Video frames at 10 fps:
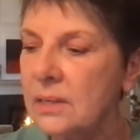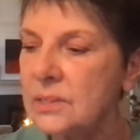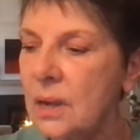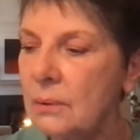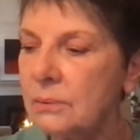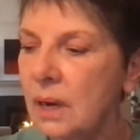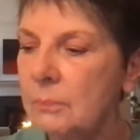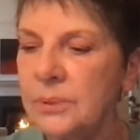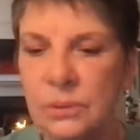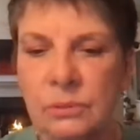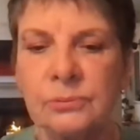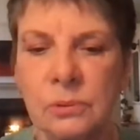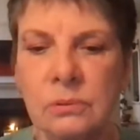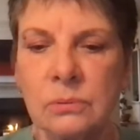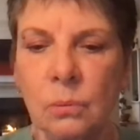So a
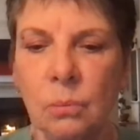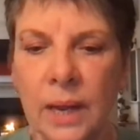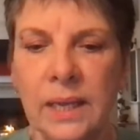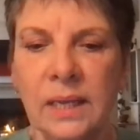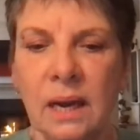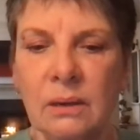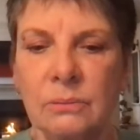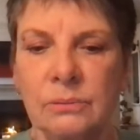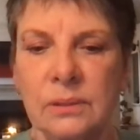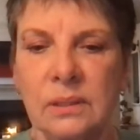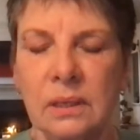beautiful way of